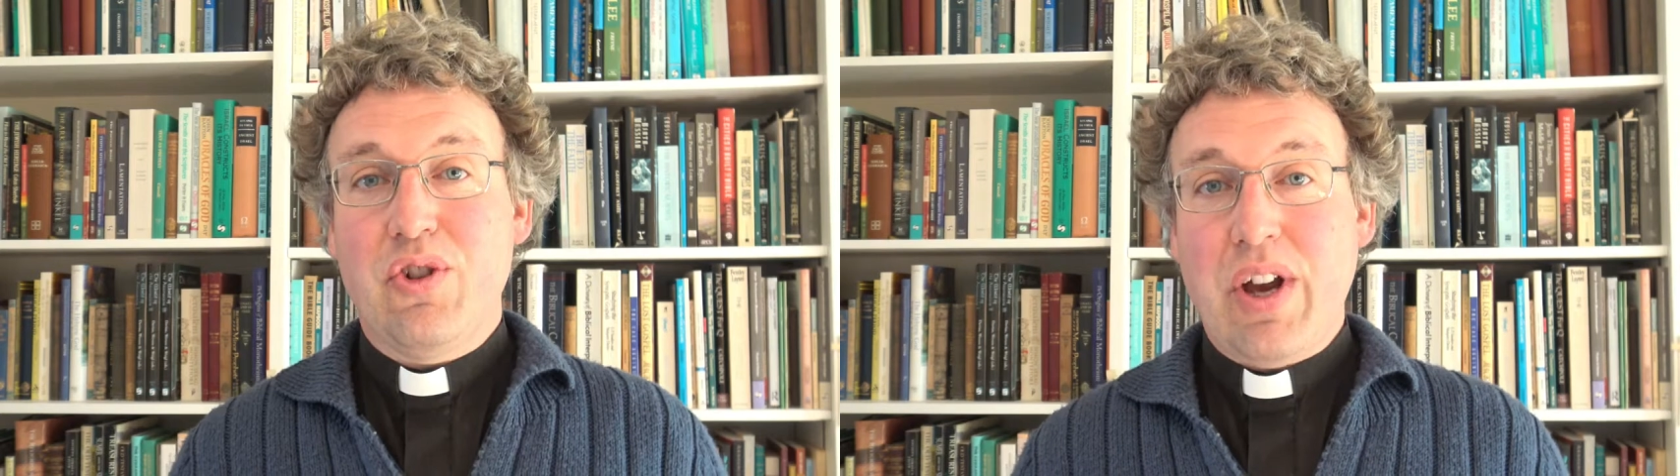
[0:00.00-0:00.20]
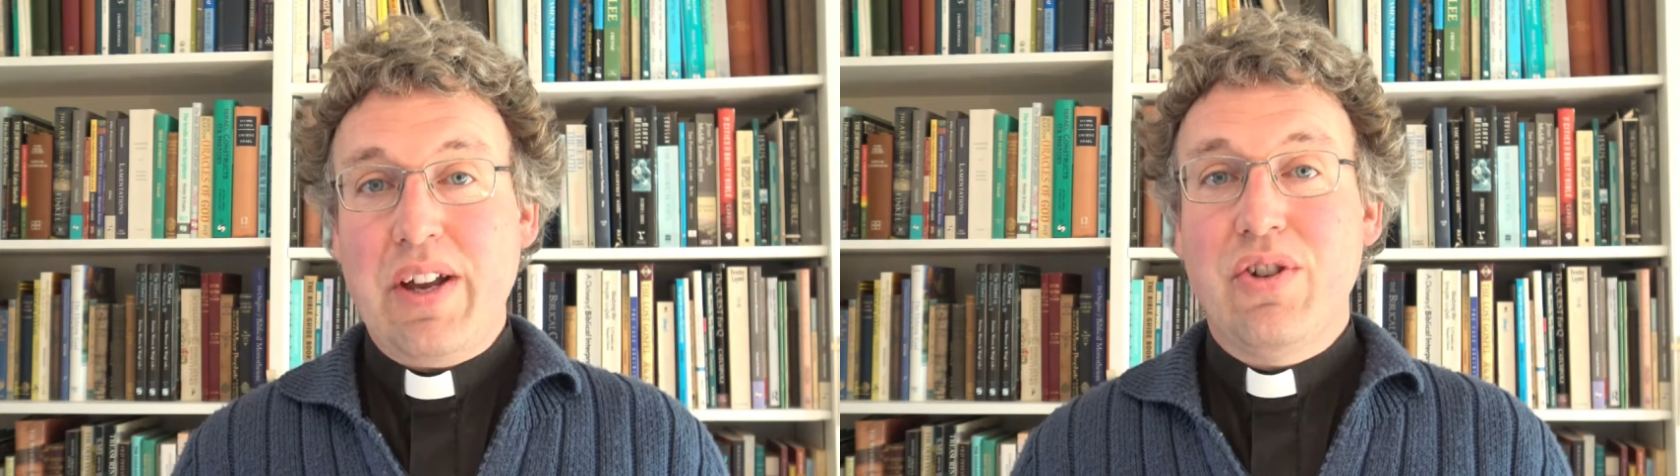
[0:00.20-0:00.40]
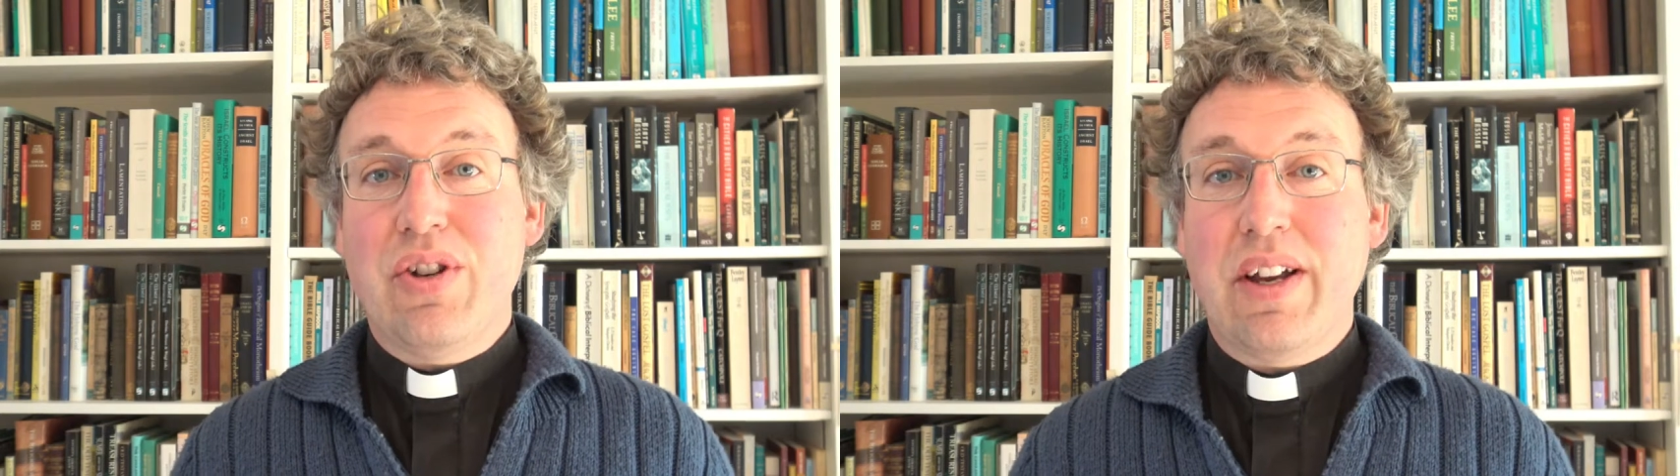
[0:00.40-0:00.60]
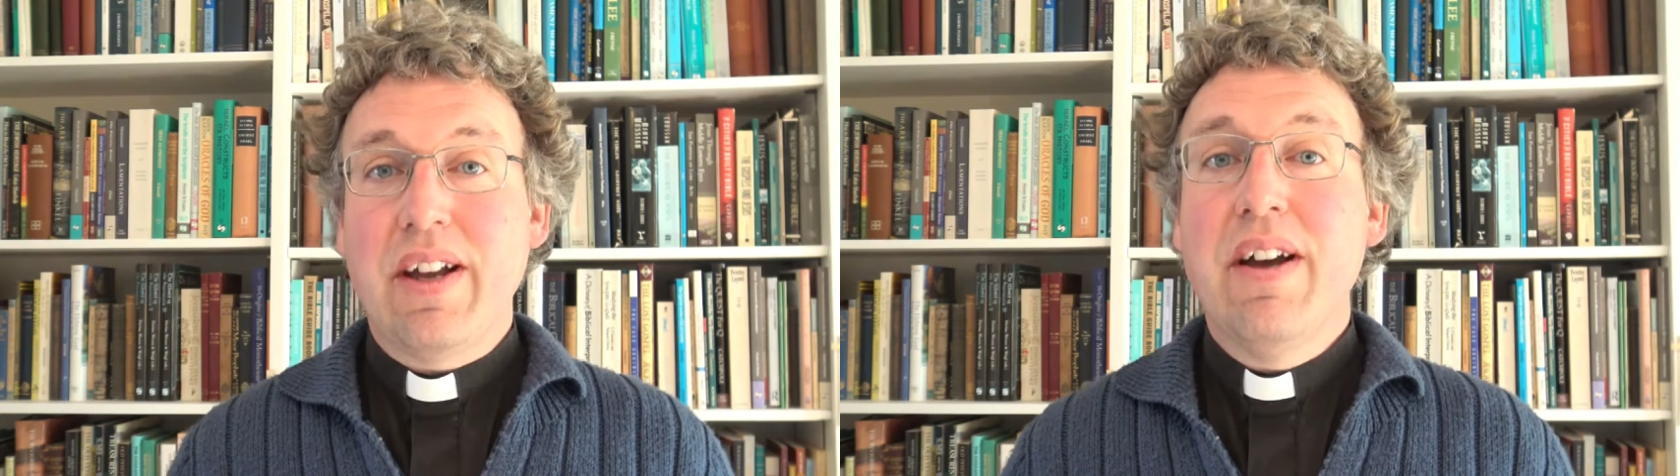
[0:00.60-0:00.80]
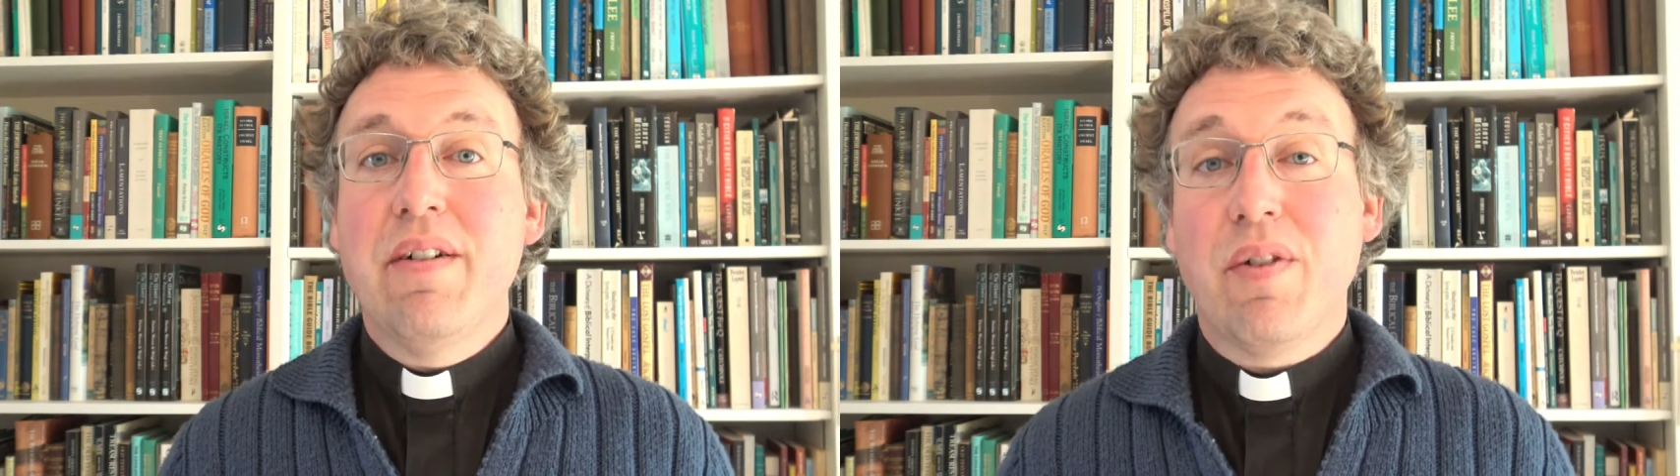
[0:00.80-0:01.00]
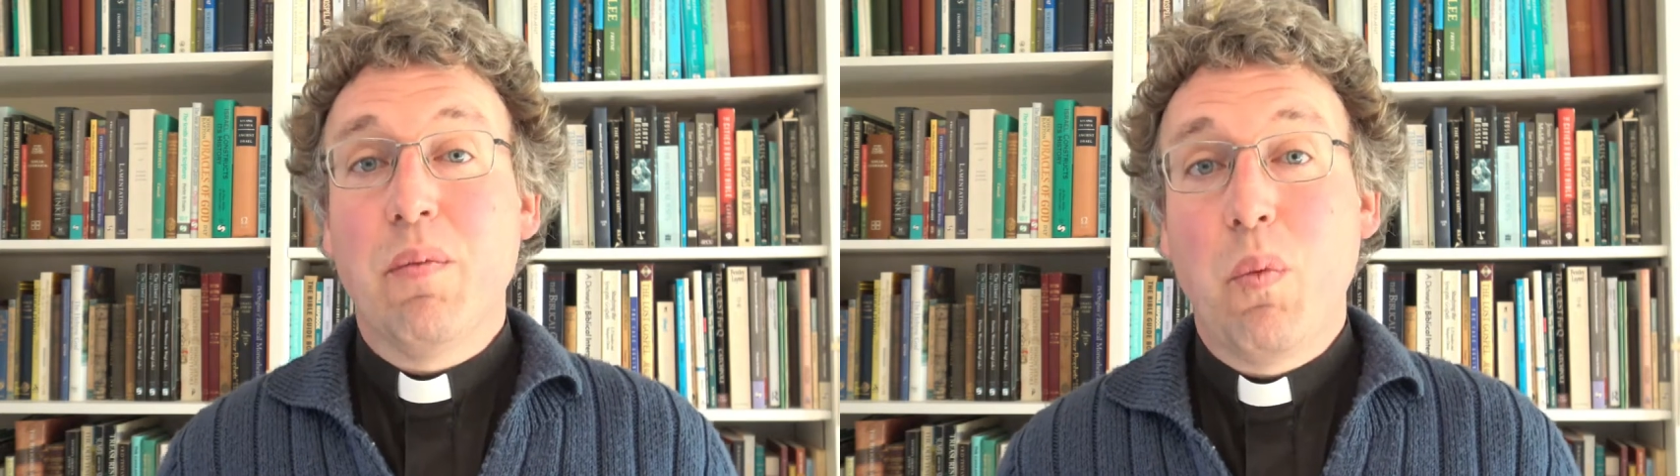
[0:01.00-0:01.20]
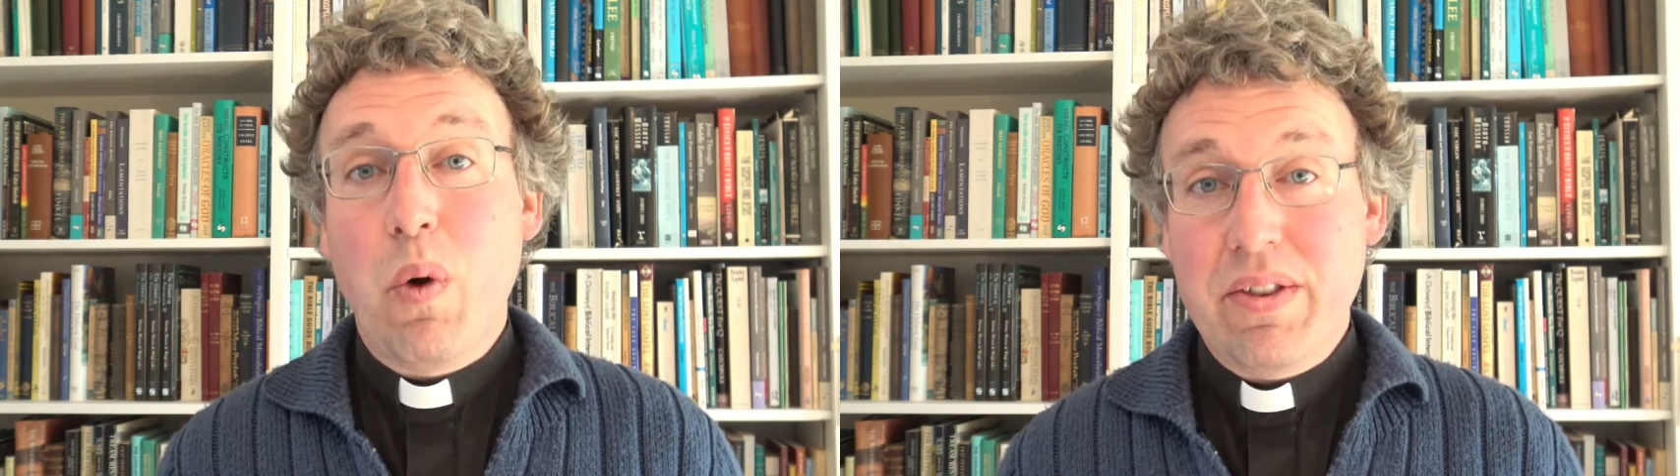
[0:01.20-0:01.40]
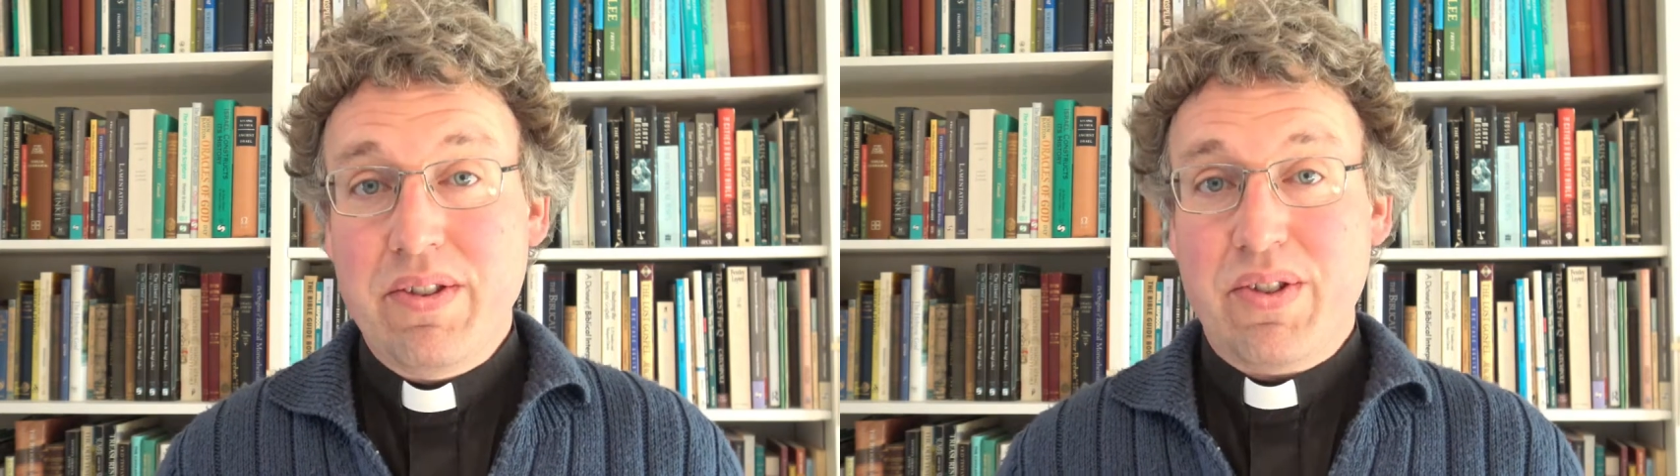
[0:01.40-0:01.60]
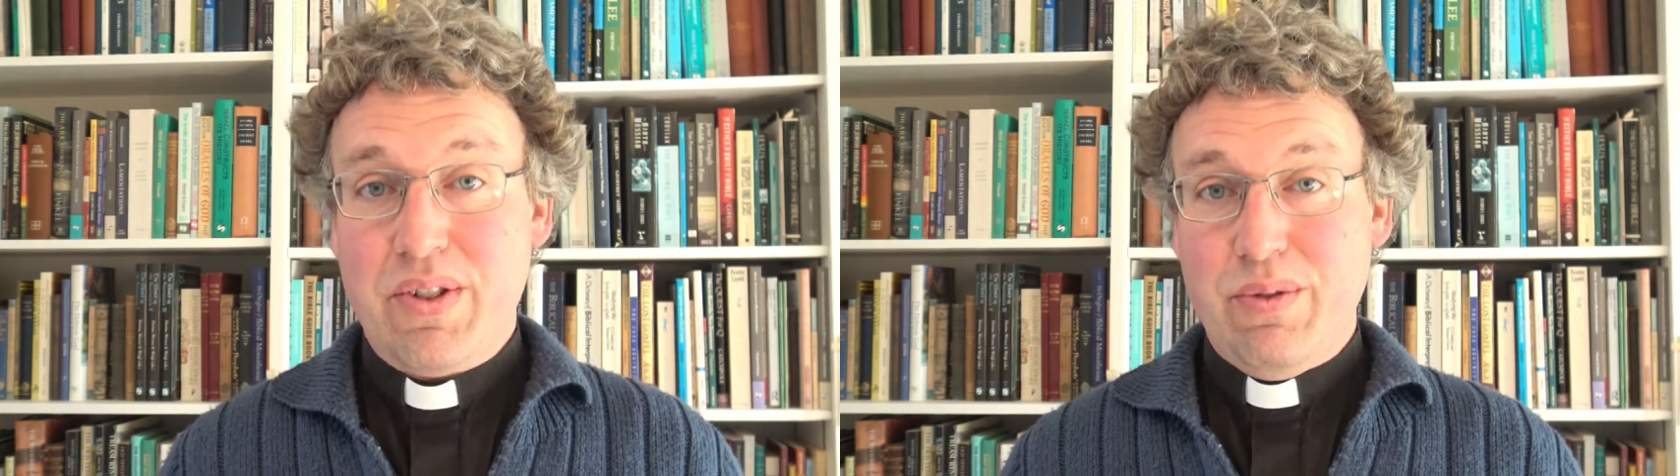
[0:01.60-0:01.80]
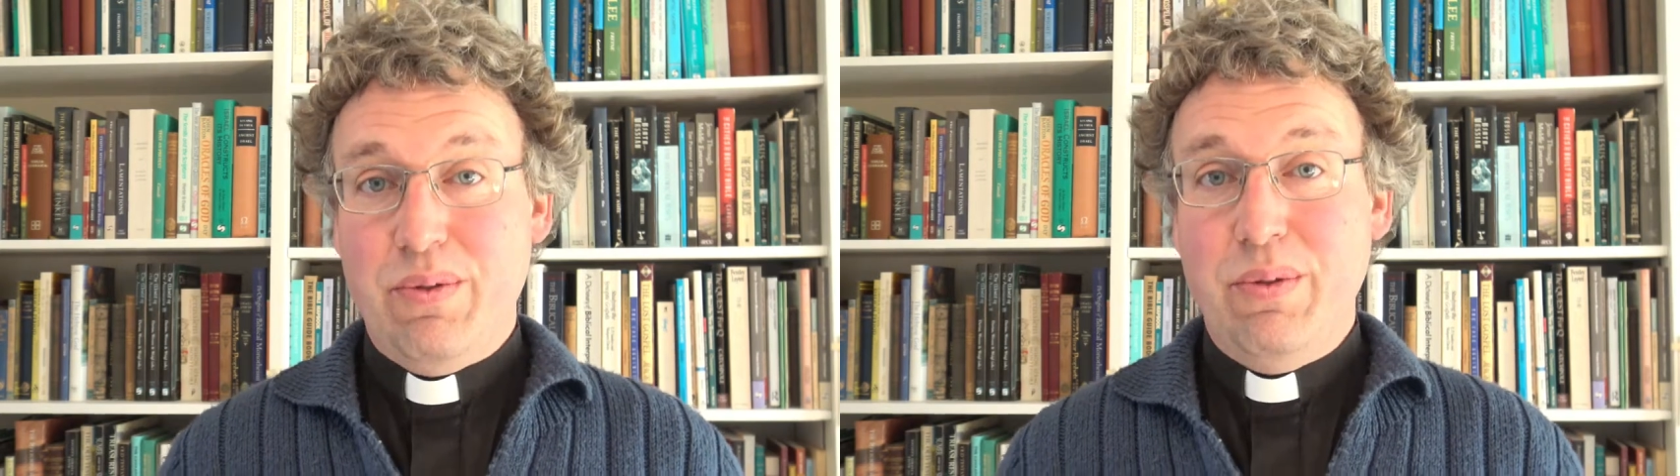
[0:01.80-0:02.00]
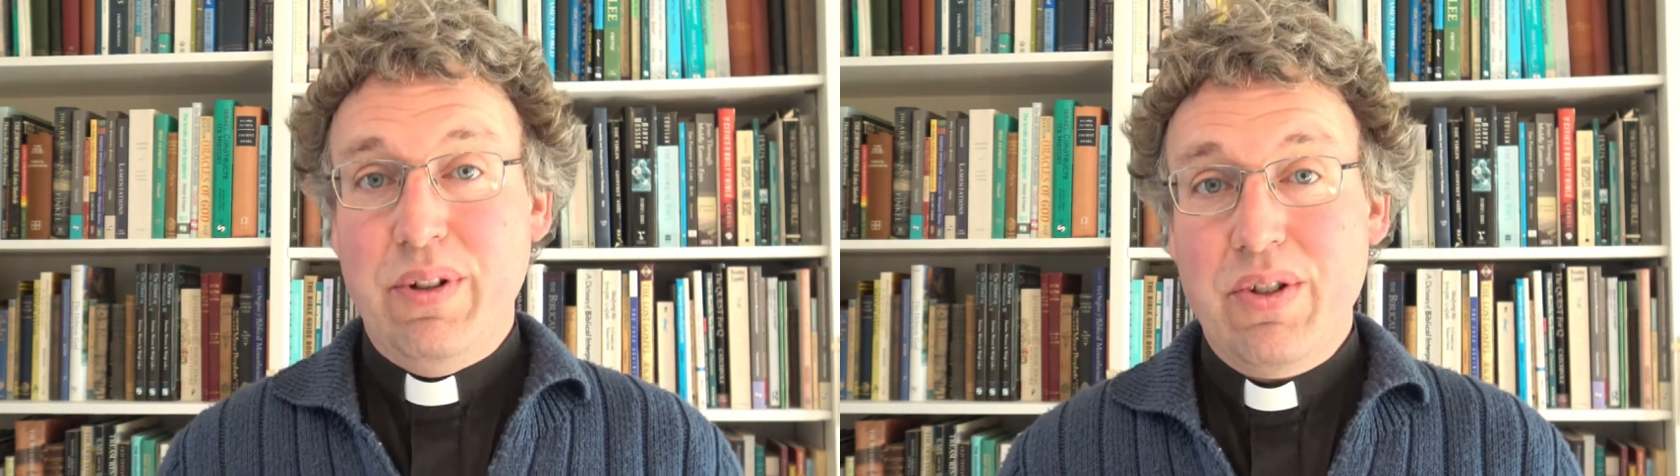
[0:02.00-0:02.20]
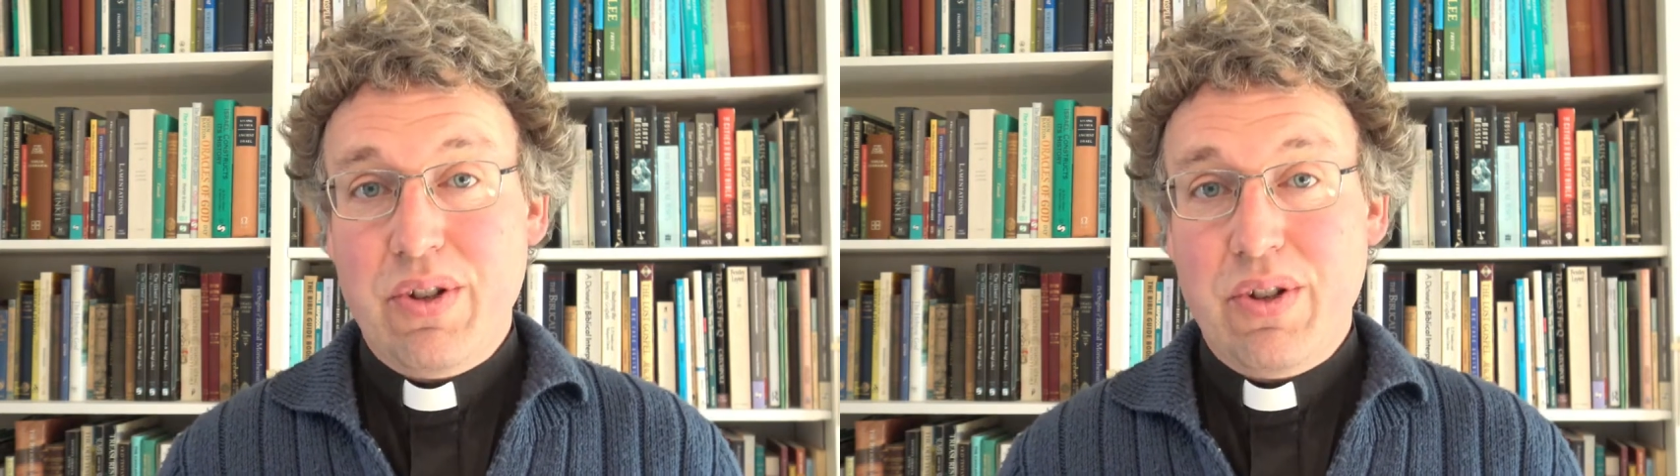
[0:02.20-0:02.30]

changing from one school